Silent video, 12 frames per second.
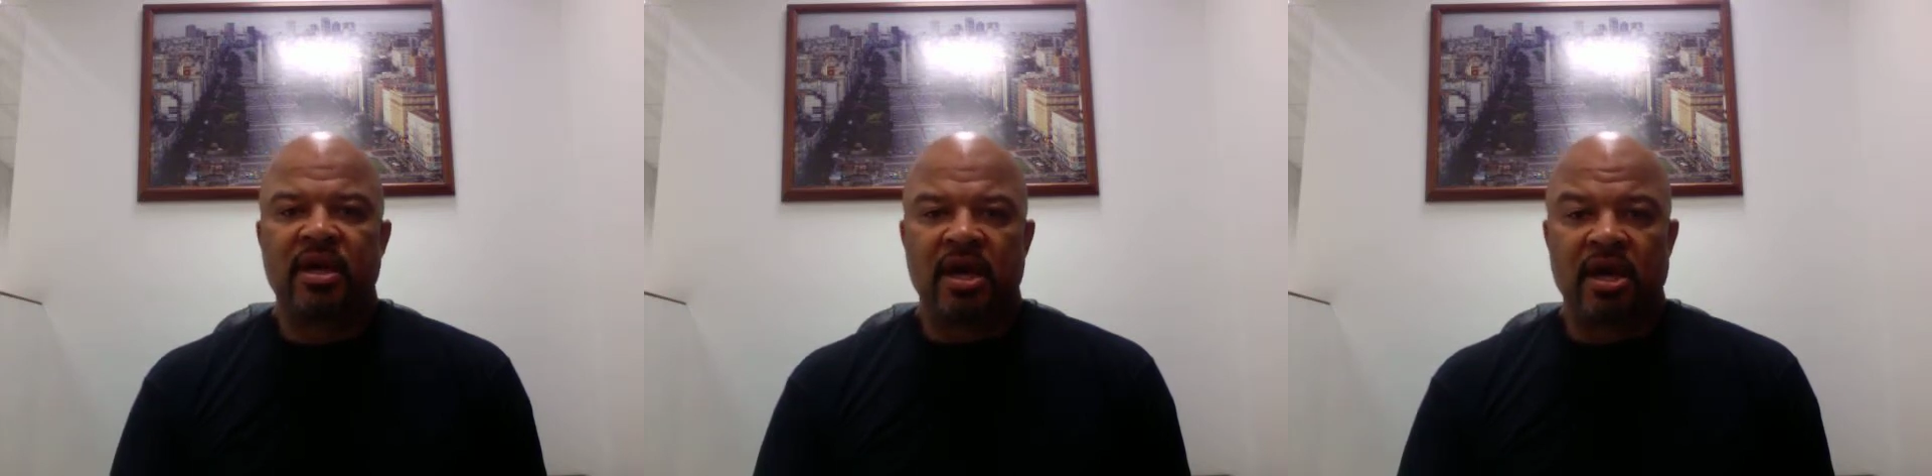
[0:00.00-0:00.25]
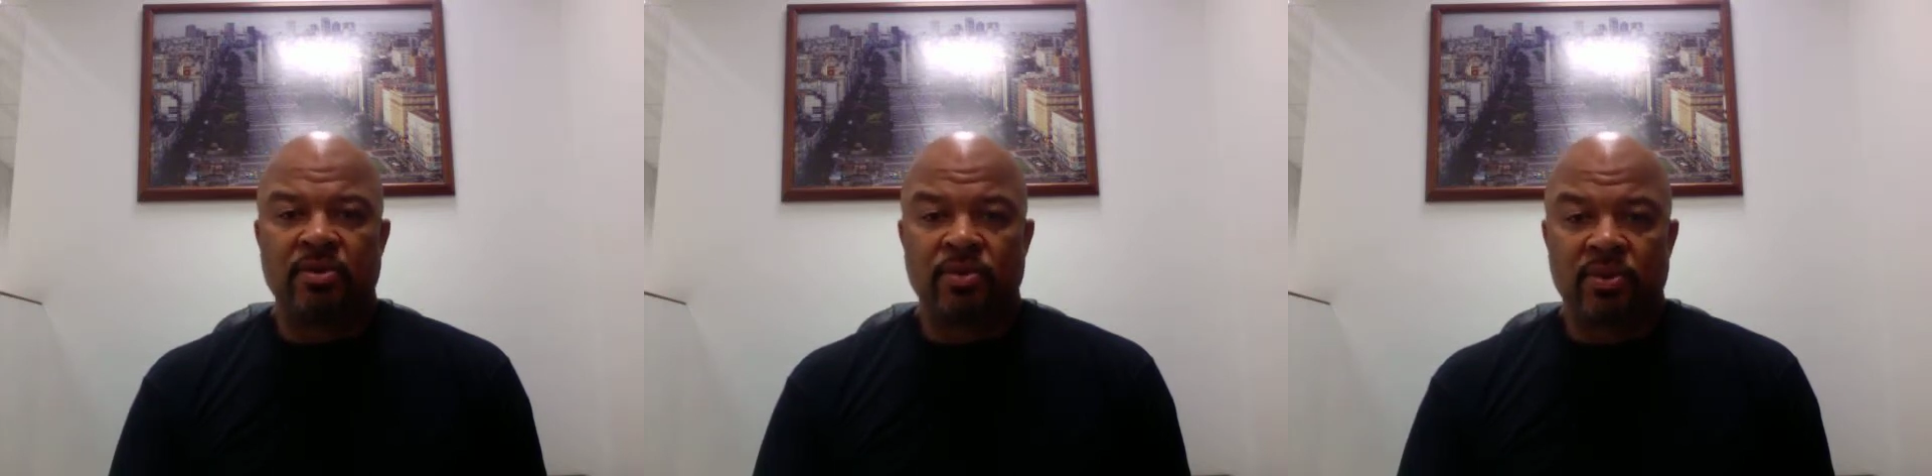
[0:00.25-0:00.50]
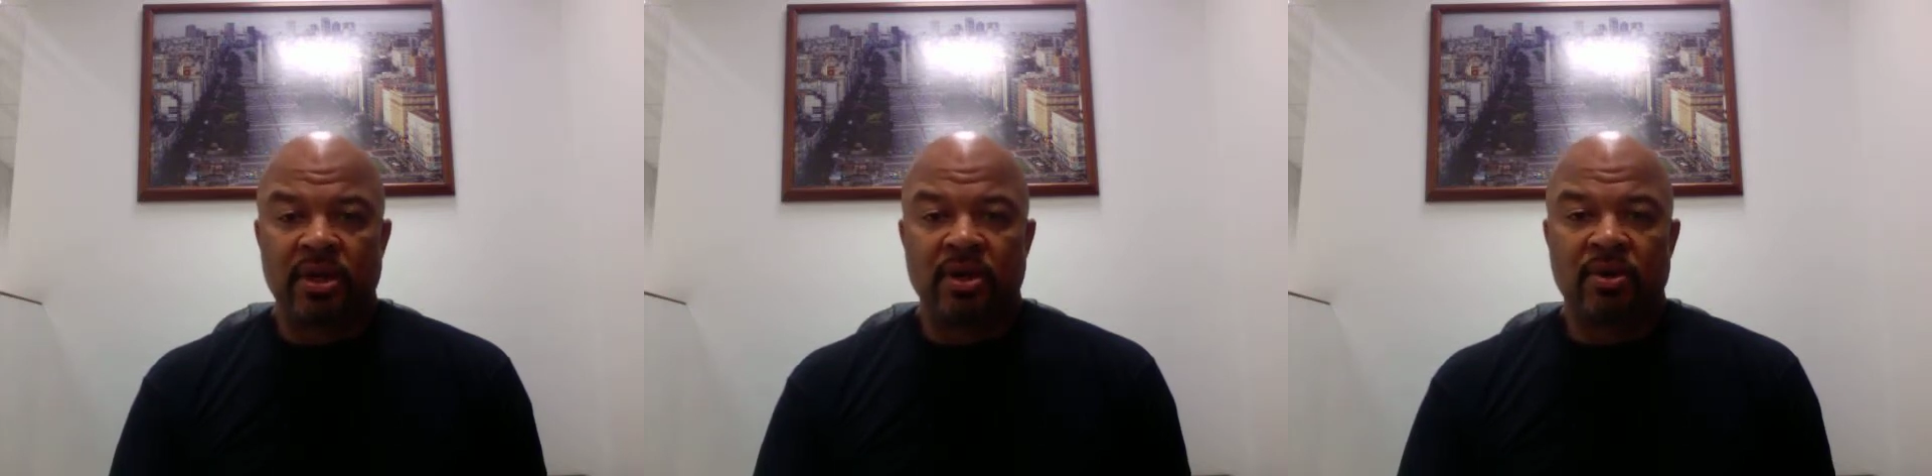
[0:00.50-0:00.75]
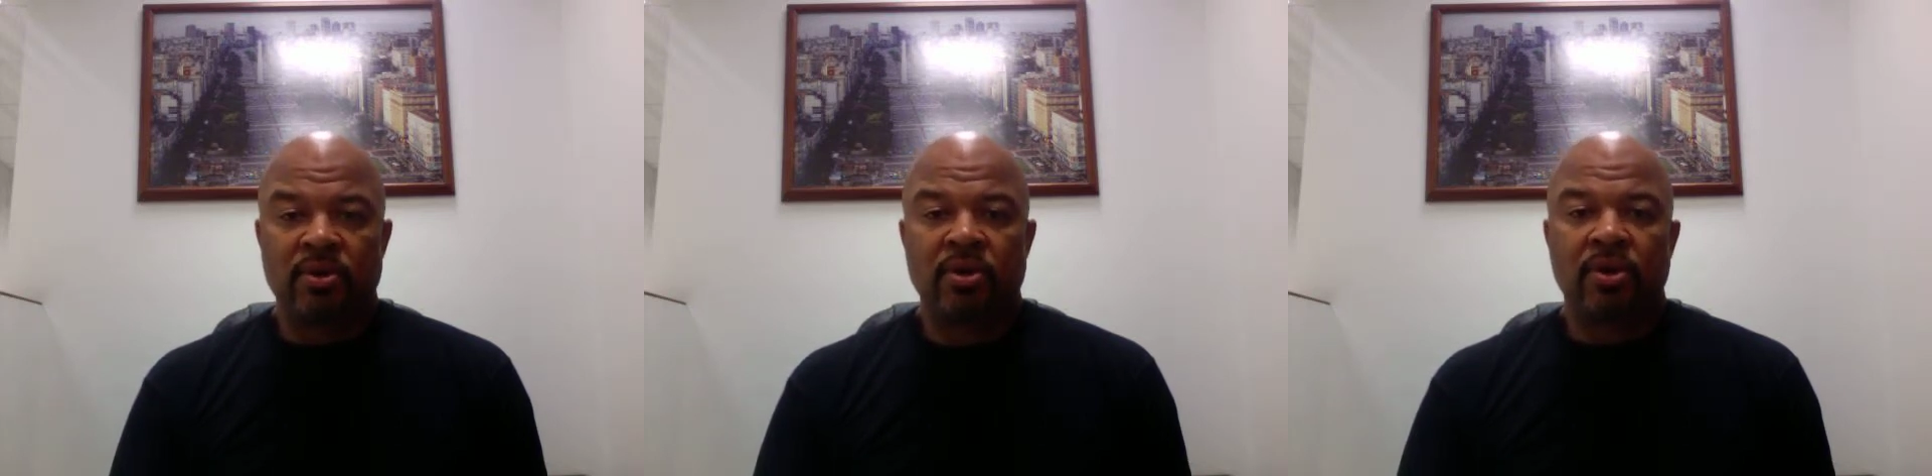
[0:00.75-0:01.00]
in
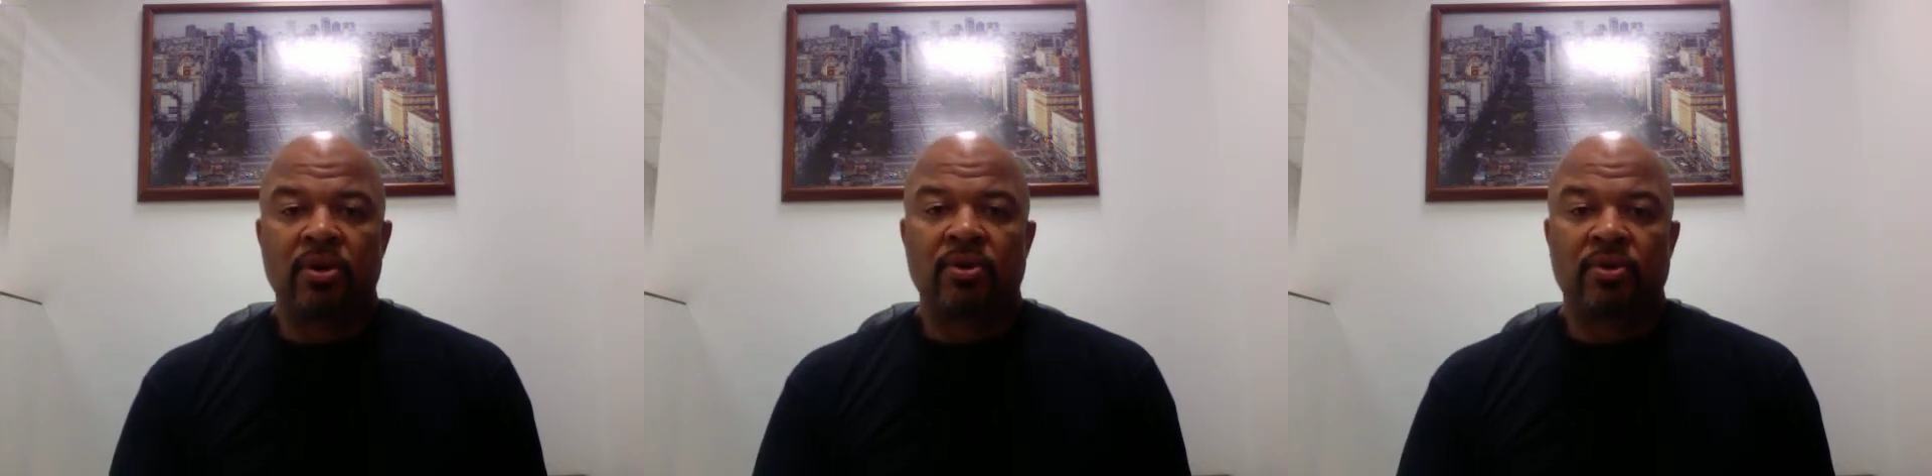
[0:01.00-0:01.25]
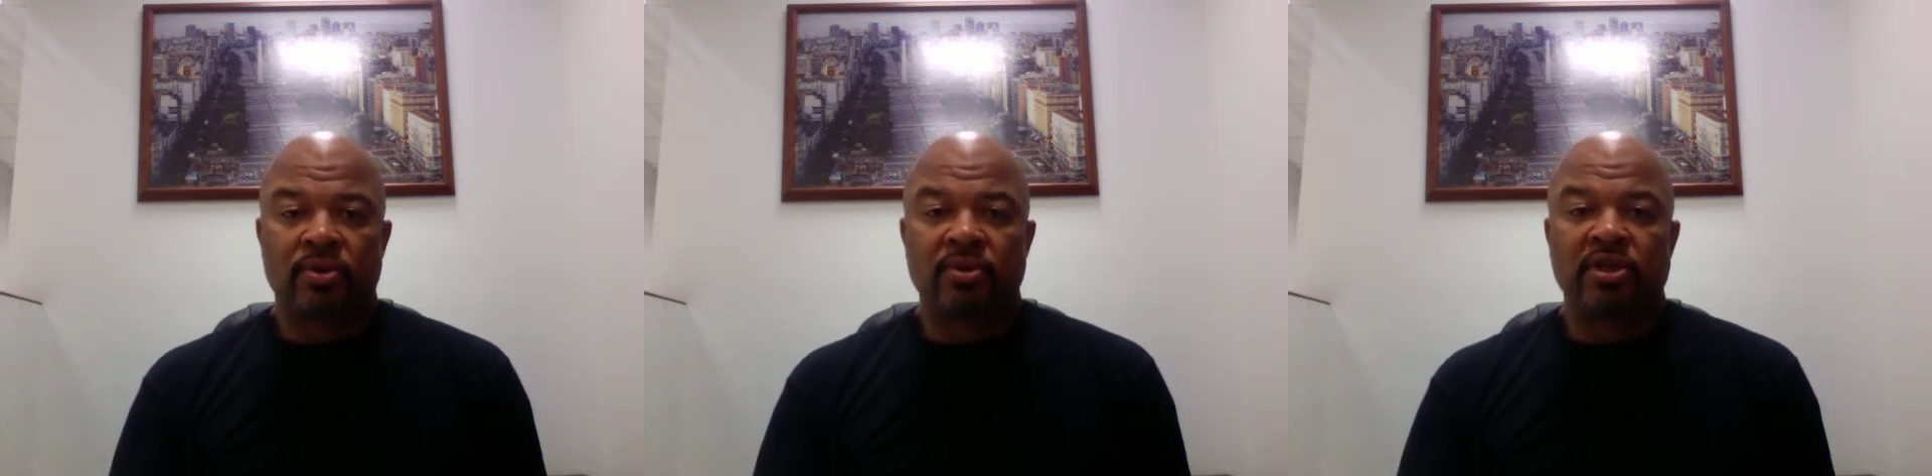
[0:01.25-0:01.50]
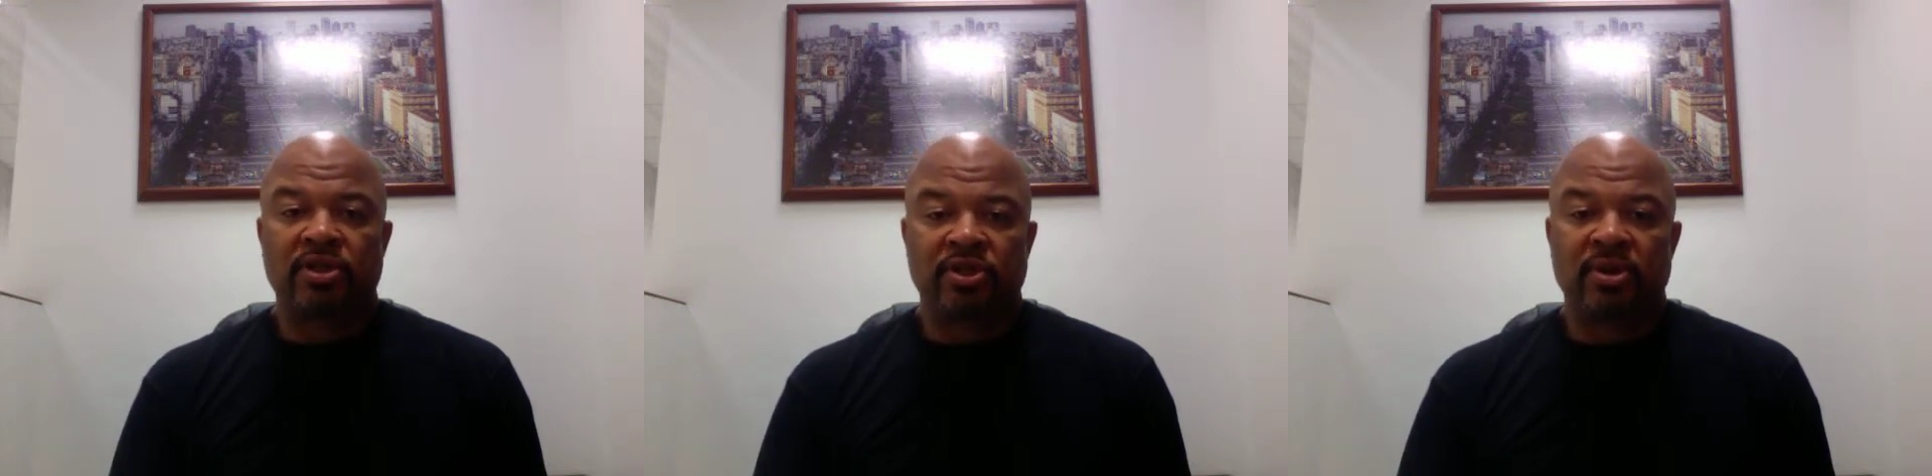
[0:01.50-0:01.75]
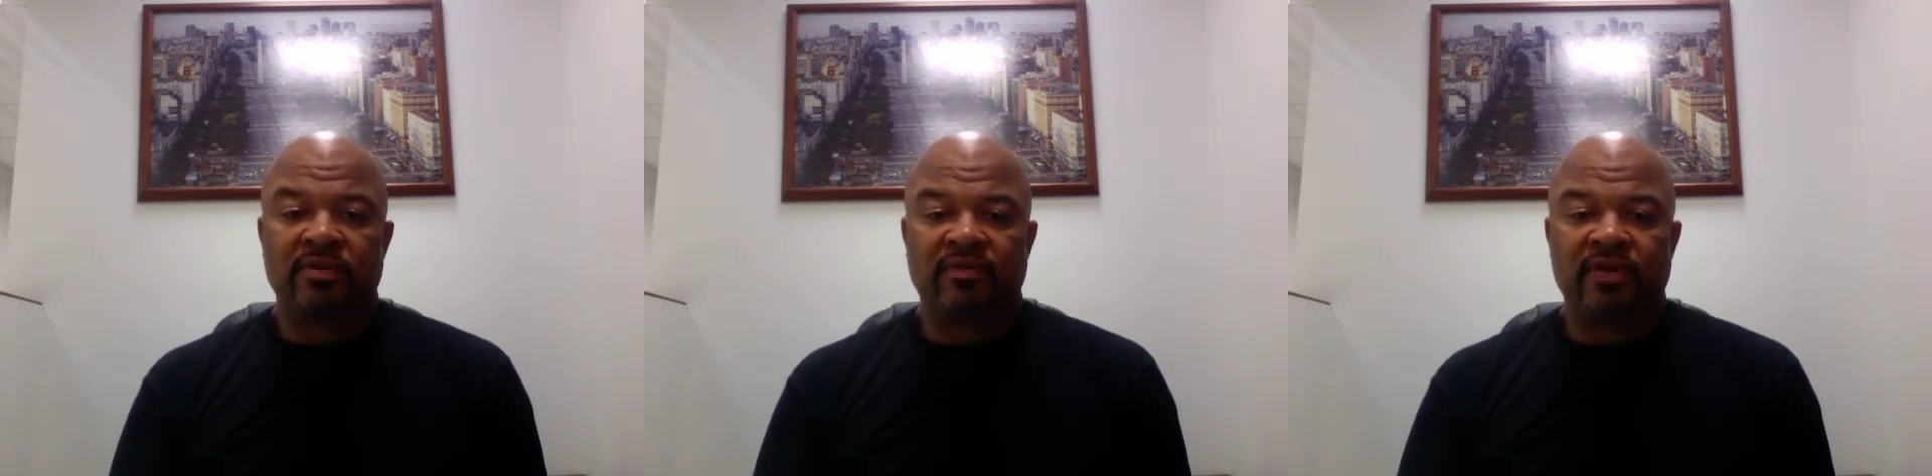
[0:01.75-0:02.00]
real through this
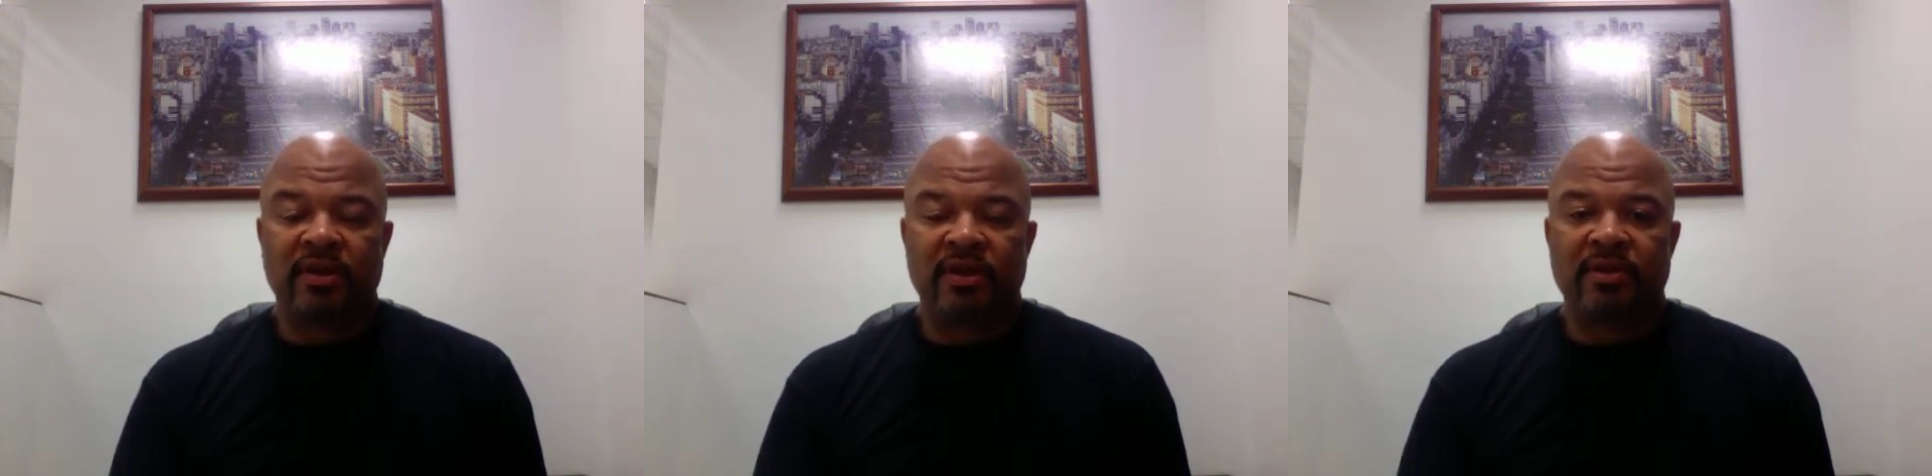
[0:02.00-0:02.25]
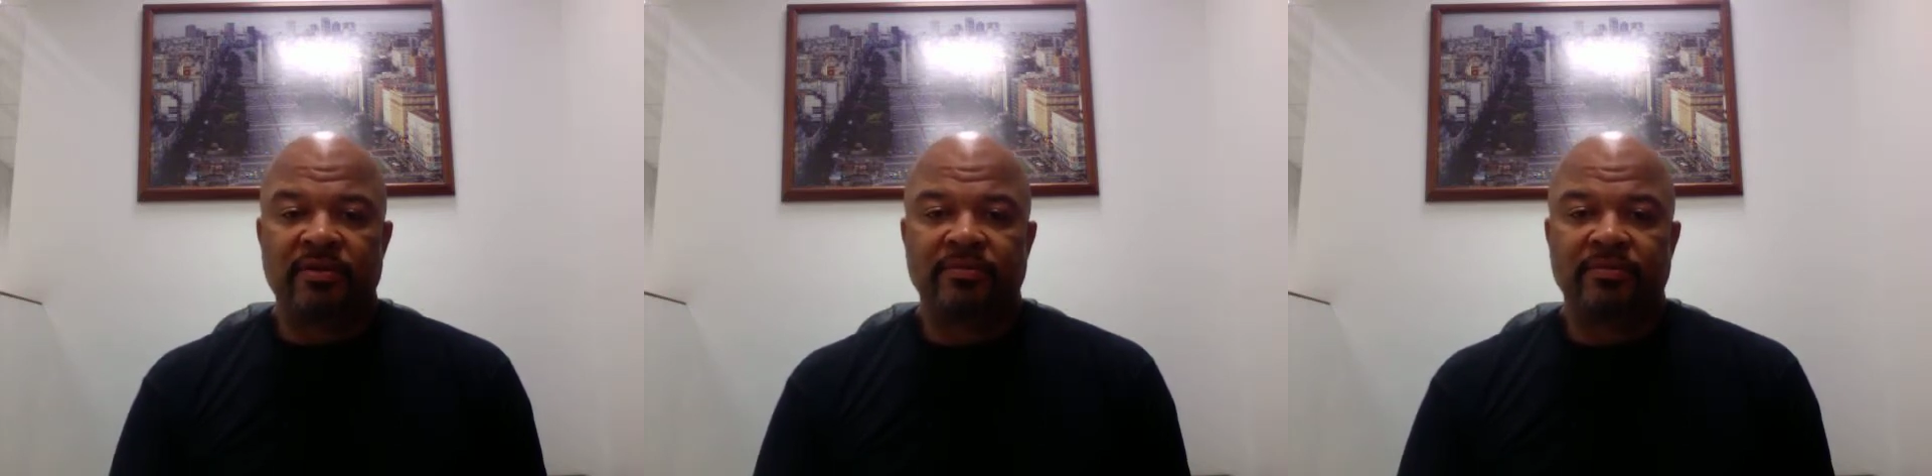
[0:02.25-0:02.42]
short video.